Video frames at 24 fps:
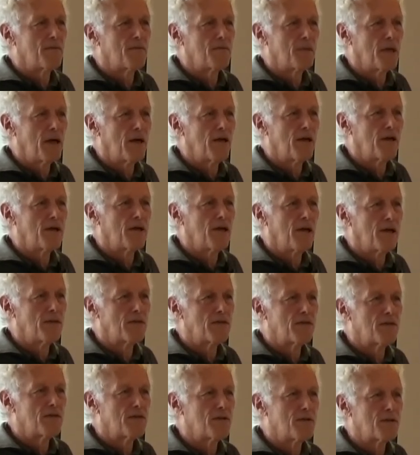bladder
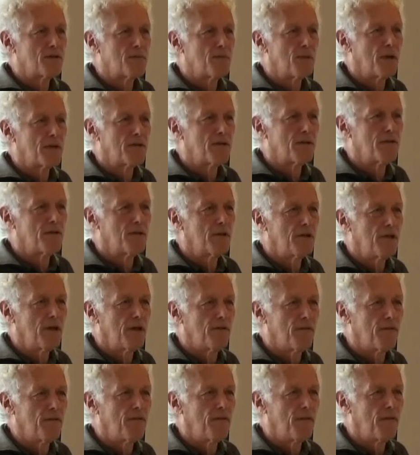cancer is expected to
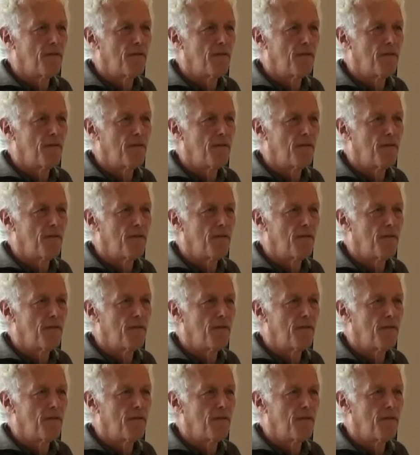live.